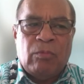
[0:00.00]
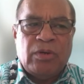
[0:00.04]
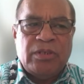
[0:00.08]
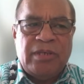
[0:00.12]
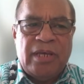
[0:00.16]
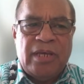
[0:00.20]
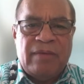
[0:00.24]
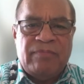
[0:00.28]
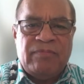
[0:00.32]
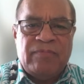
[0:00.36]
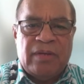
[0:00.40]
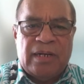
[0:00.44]
What
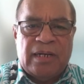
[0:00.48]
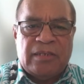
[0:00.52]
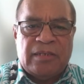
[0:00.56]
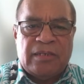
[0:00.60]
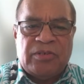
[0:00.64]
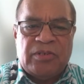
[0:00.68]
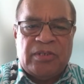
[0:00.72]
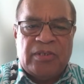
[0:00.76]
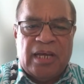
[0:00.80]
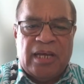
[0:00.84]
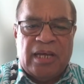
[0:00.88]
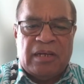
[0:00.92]
you have to
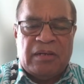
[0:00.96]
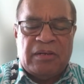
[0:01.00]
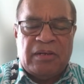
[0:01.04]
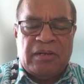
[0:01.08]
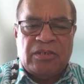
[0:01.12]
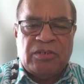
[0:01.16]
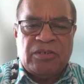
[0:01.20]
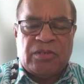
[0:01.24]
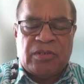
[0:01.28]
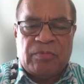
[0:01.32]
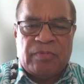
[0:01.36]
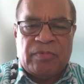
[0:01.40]

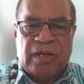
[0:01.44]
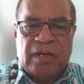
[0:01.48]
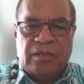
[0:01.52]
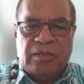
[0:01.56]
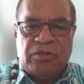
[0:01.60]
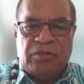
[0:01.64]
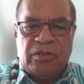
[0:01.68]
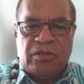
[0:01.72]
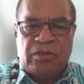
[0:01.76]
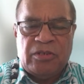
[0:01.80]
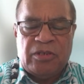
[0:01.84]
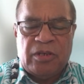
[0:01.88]
understand is the
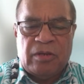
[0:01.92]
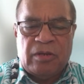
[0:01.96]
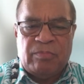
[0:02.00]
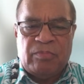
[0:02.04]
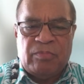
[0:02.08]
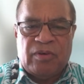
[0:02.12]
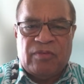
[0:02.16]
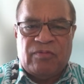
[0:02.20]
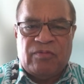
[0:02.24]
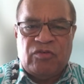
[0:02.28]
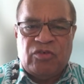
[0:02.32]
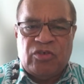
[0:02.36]
relationship
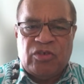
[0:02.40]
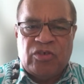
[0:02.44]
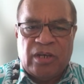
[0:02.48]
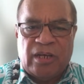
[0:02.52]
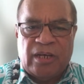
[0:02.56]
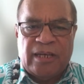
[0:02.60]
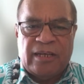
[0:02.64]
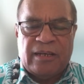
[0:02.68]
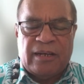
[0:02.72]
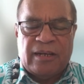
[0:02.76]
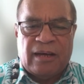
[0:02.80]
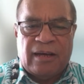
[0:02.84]
with
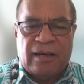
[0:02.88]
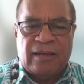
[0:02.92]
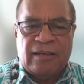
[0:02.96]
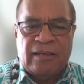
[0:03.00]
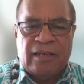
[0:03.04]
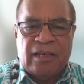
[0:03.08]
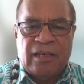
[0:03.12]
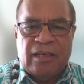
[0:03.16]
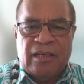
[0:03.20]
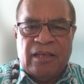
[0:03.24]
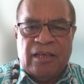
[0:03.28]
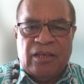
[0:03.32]
China
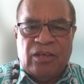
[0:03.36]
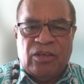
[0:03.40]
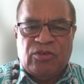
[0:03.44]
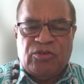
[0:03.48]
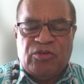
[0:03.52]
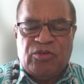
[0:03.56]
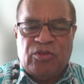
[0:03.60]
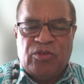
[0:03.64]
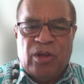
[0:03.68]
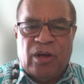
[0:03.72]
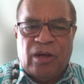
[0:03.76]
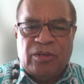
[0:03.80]

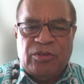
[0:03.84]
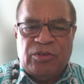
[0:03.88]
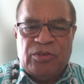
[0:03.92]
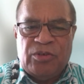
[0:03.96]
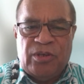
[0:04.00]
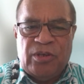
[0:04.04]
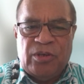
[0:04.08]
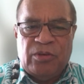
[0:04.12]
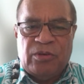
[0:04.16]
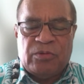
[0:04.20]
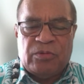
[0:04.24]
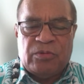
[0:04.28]
is not
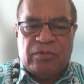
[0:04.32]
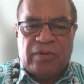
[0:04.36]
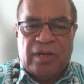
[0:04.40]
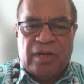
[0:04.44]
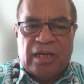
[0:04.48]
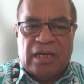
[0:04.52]
new.